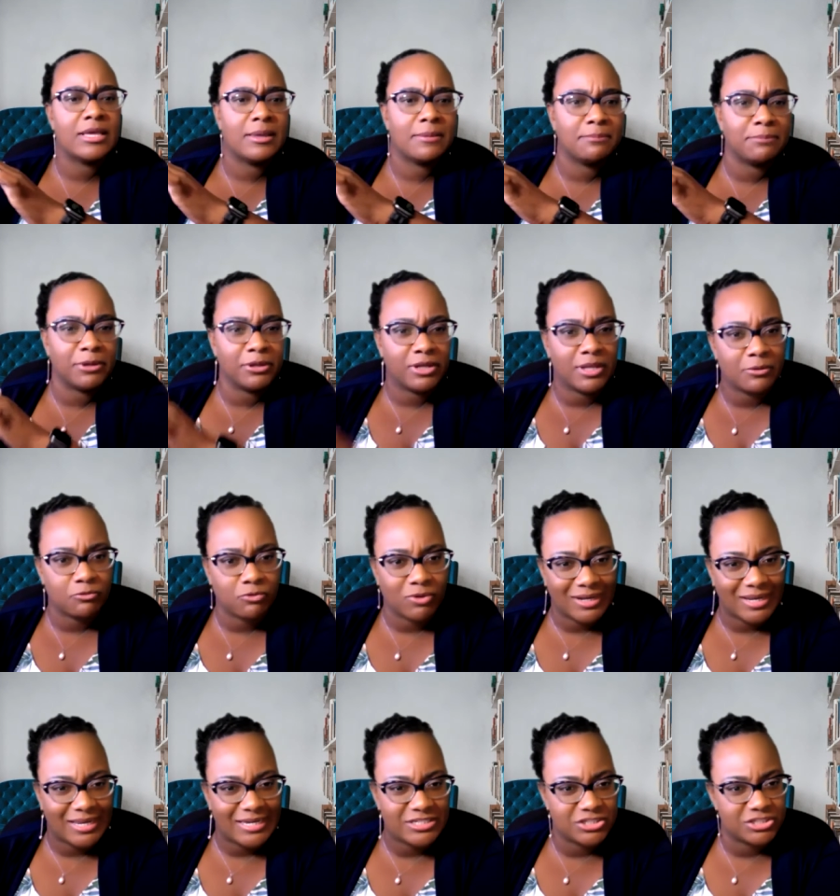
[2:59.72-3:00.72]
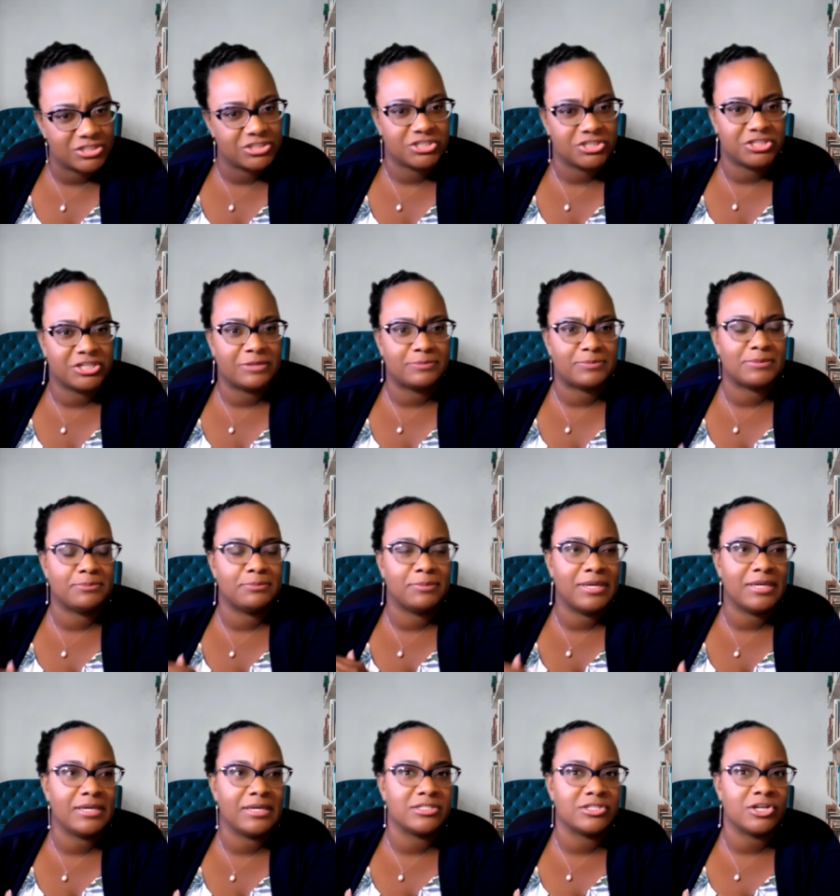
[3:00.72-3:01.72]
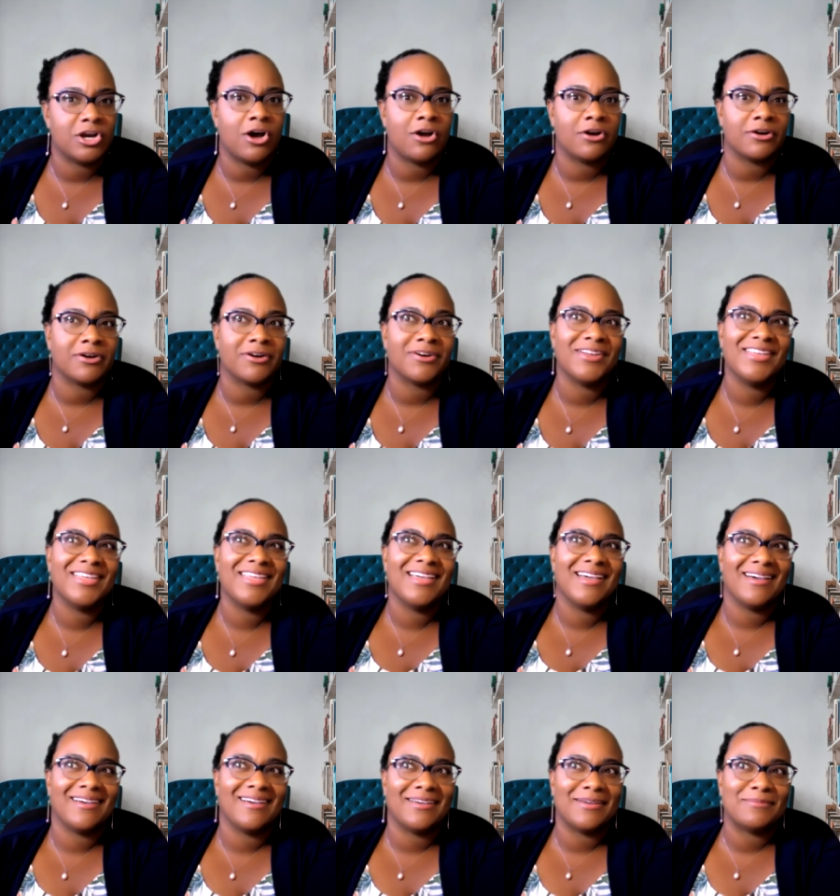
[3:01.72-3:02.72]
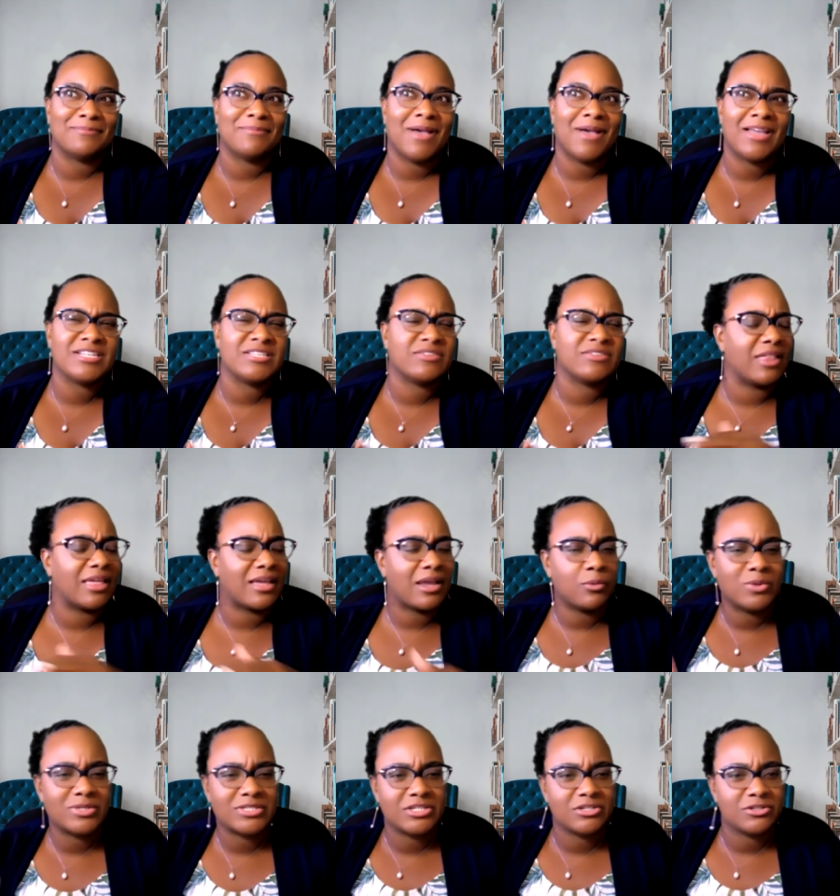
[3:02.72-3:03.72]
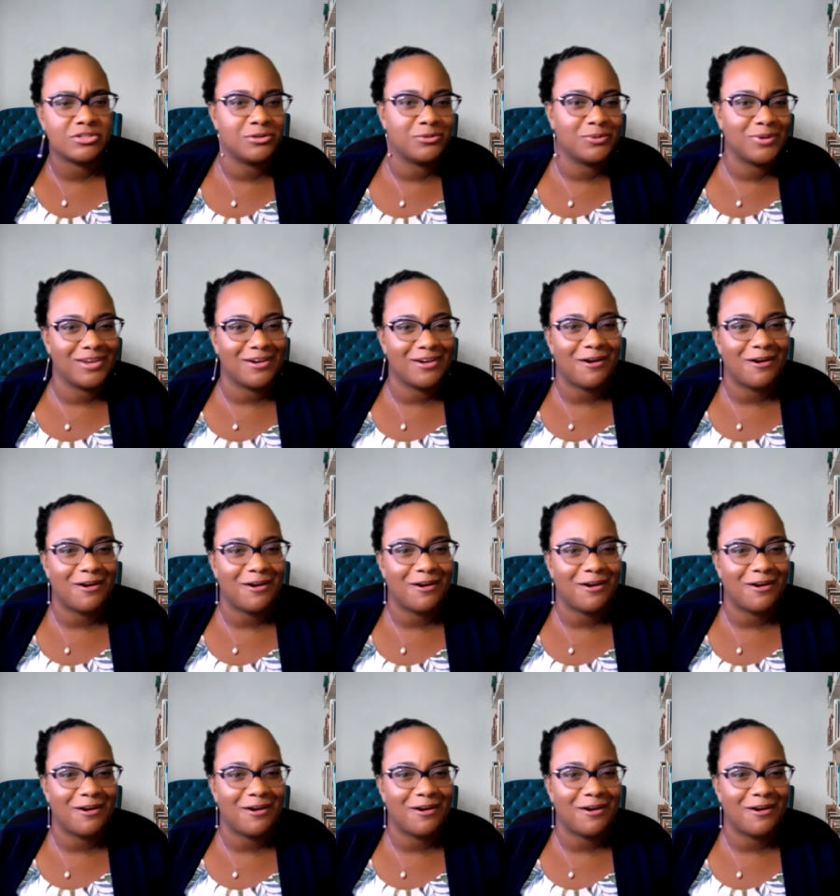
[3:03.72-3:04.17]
building relationships and being a daughter, I just felt like I wasn't doing